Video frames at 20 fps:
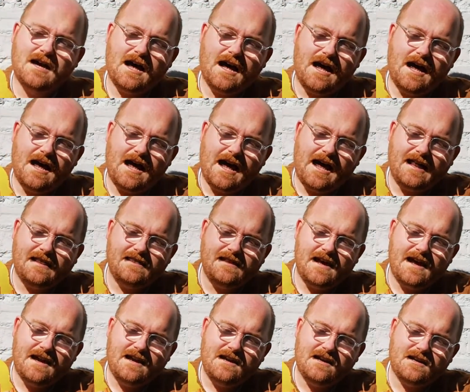And
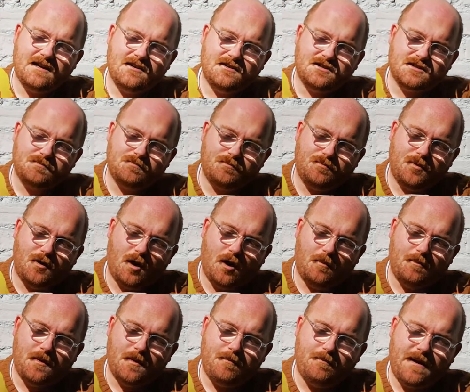then you just
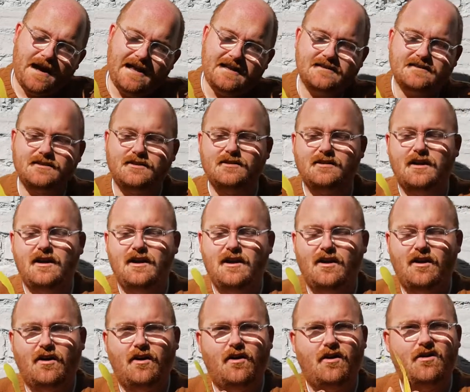pop the pencil
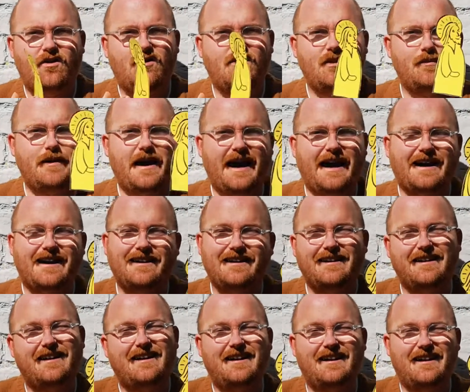on the back
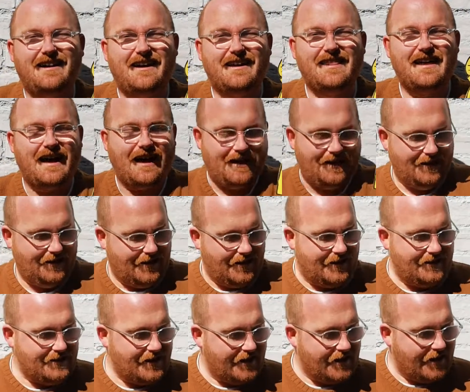like that.
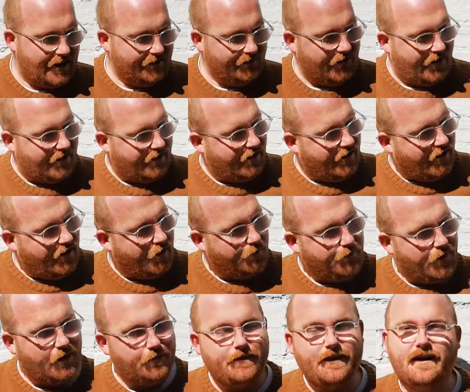And there you have it. A
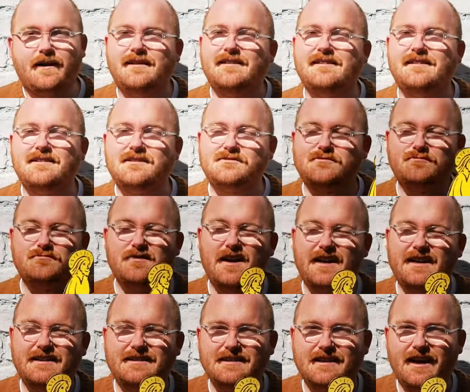puppet that's
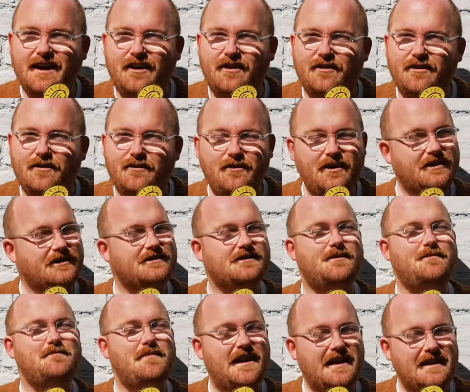ready to go, which is
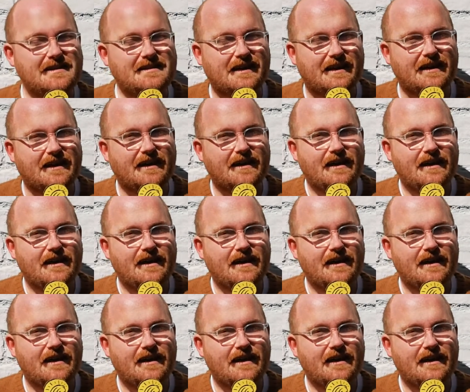amazing.